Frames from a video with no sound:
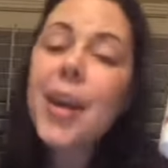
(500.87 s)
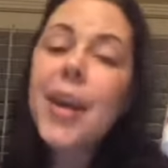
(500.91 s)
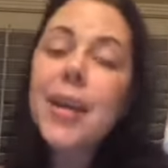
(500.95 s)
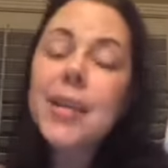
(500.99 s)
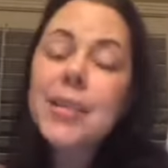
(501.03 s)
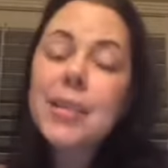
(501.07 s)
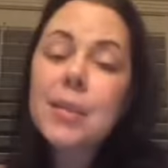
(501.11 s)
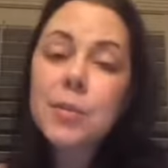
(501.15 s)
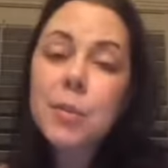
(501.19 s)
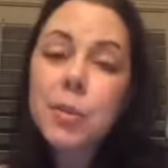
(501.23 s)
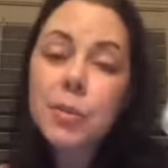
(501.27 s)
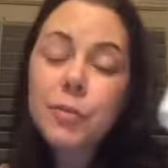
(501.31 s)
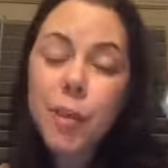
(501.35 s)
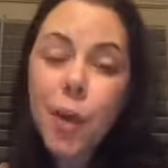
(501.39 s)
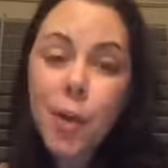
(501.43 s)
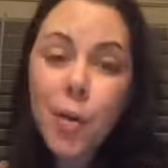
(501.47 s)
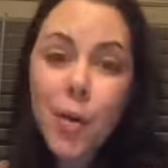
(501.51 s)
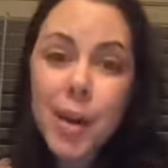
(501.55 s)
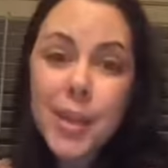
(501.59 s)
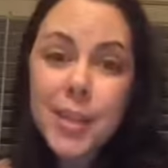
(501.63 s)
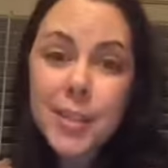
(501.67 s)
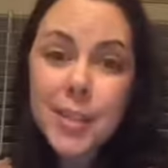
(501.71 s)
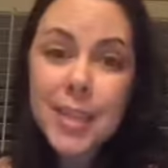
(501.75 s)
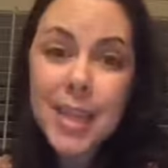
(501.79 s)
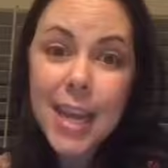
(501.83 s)
Since we're
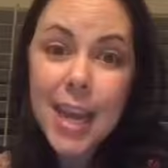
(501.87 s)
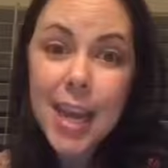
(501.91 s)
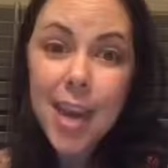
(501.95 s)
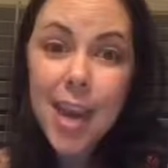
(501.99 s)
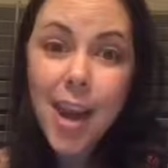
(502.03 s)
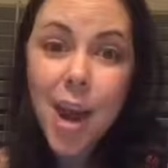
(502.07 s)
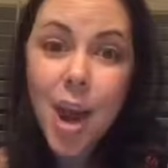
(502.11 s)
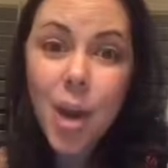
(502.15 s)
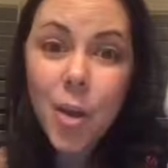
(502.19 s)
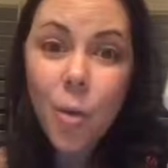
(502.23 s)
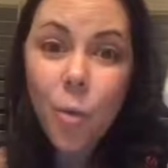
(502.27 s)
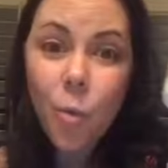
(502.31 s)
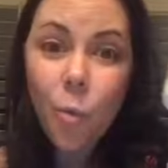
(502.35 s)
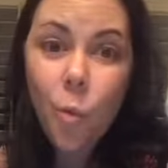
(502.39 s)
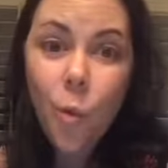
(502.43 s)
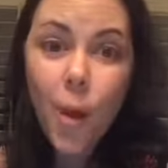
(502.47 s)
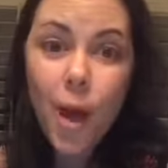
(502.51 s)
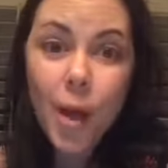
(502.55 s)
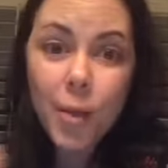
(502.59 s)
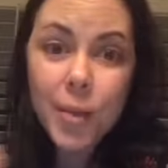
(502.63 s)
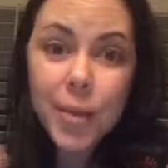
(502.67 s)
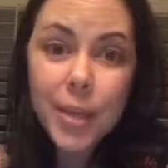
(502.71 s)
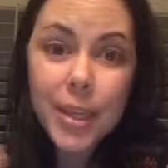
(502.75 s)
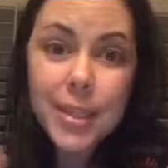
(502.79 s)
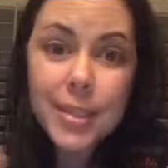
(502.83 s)
focusing on
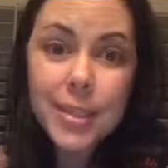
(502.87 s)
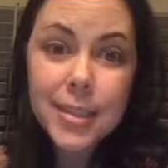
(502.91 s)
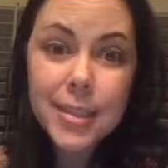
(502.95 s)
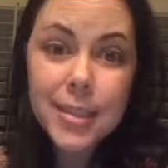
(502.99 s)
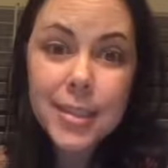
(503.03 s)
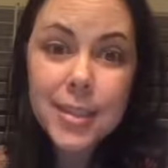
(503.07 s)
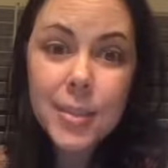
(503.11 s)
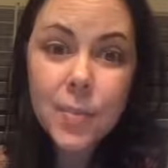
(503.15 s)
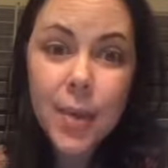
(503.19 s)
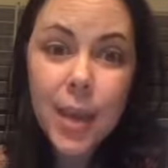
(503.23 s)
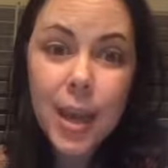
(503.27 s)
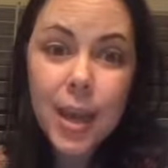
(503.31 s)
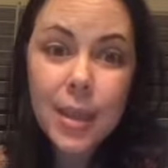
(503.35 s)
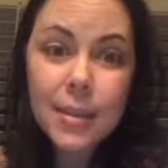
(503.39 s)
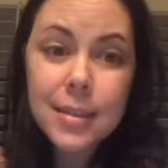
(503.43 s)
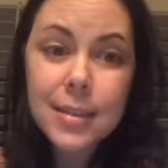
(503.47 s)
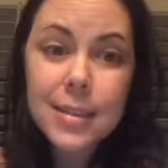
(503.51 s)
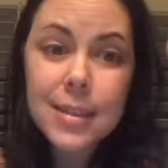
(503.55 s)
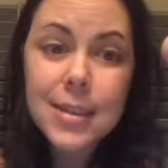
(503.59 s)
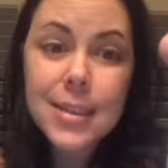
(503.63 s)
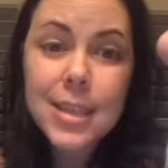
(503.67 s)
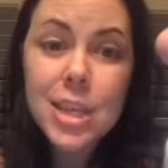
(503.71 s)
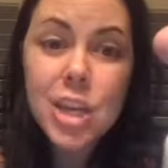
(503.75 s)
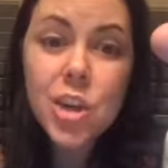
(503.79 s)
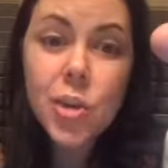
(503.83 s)
wellness this week, this
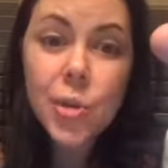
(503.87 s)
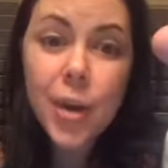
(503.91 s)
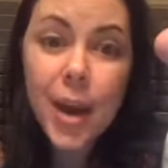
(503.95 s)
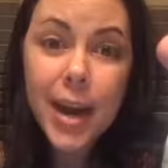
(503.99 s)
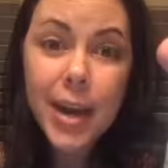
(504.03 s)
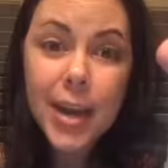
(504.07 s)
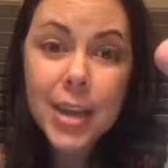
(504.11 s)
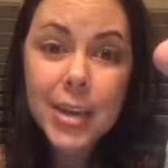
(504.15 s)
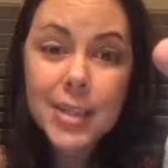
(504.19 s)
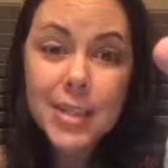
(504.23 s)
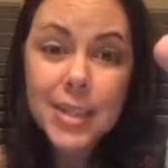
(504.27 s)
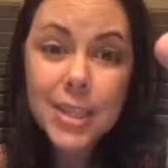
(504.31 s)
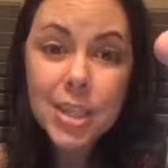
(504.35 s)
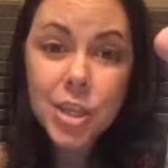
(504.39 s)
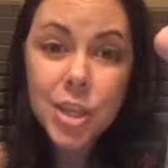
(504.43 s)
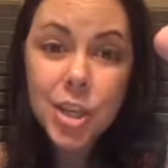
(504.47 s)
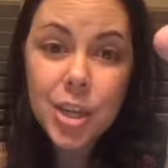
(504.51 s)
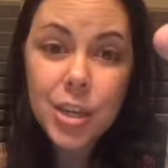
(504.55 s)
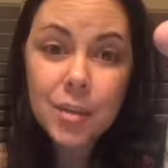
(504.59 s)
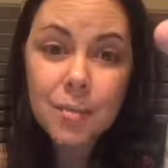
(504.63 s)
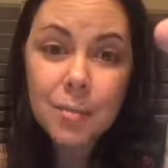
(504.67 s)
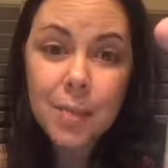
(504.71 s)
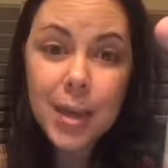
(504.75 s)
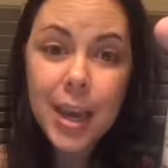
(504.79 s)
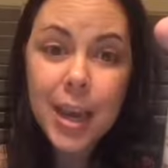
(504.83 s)
is a great
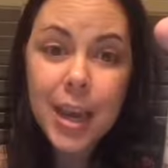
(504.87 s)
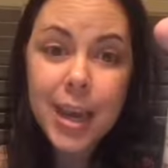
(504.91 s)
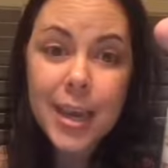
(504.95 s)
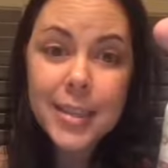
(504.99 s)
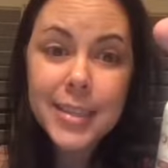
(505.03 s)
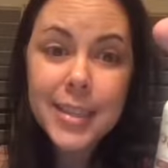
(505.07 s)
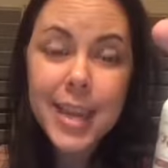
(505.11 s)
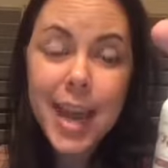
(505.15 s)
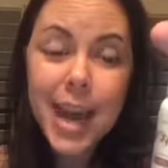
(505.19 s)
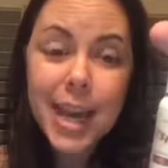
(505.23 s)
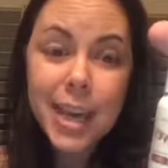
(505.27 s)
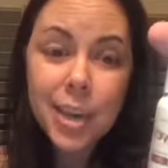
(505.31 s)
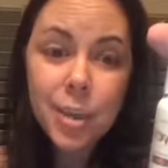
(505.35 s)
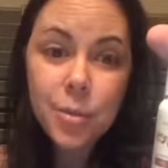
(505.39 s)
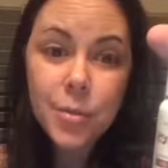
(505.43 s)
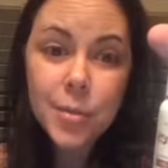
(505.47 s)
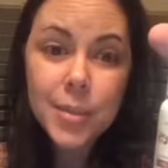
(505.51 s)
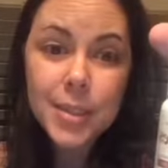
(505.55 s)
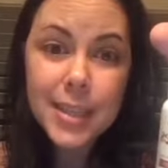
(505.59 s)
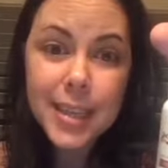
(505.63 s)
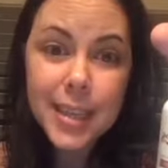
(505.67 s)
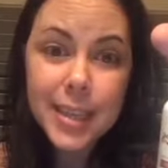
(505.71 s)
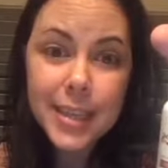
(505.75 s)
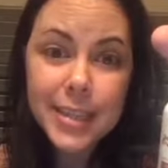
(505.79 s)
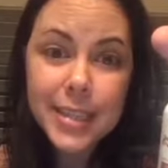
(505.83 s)
addition because I use
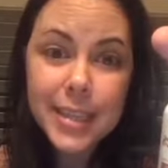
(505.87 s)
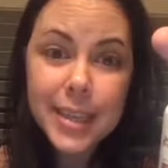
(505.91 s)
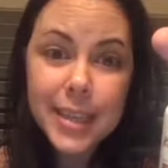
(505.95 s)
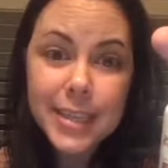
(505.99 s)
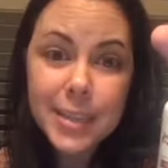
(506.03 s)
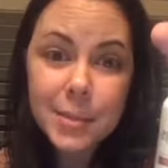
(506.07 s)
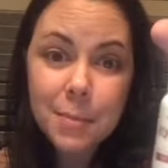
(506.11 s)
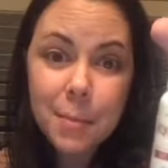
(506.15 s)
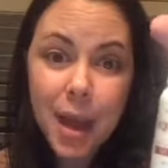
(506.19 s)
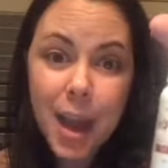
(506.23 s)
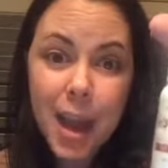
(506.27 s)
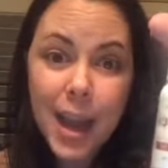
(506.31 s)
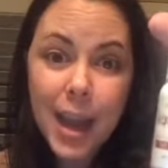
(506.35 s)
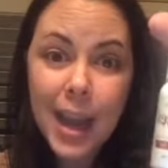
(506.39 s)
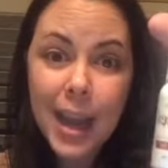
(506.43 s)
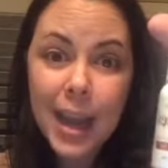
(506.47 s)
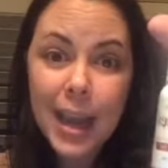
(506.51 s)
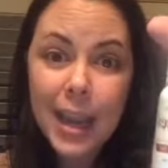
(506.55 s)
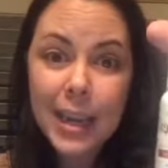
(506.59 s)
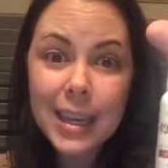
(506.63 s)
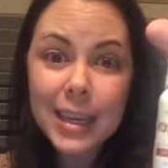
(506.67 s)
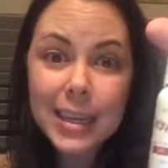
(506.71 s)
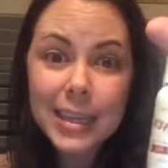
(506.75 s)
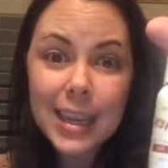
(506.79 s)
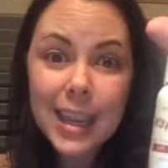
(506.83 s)
this as
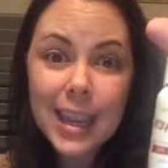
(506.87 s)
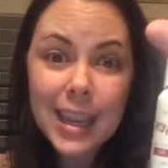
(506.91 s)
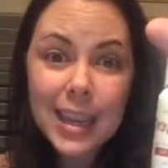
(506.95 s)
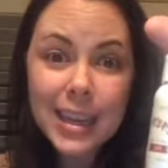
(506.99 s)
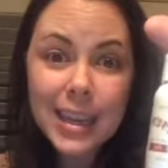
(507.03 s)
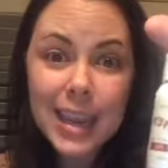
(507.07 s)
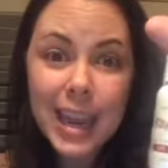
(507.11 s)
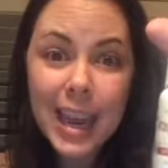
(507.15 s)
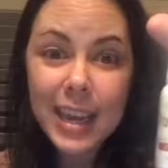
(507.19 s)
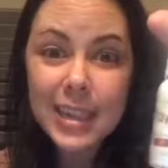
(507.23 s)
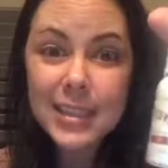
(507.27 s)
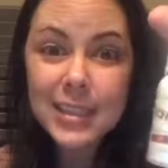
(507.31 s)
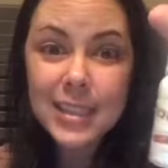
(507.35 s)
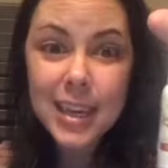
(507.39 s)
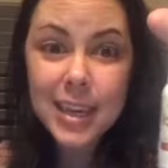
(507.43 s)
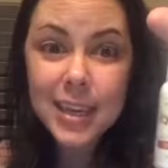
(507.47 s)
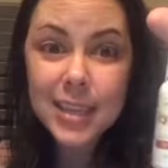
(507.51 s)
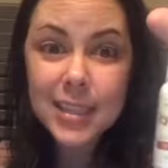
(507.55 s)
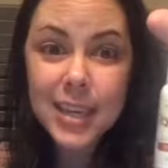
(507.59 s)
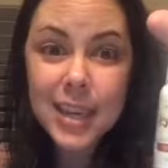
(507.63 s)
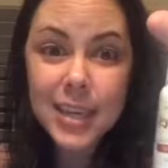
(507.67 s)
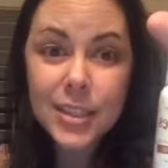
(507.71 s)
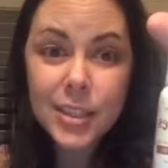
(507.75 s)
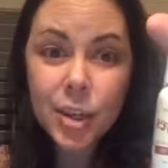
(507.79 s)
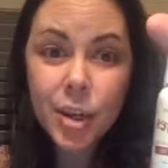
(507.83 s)
my hand
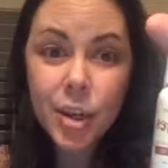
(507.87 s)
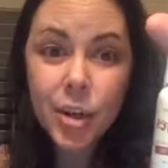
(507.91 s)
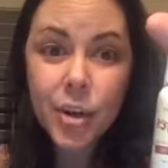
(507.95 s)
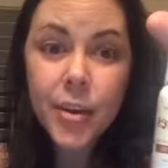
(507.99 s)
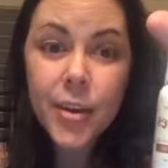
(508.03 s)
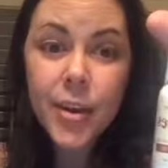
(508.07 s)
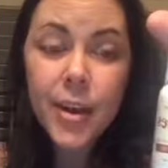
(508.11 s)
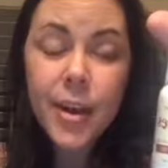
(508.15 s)
sanitizer.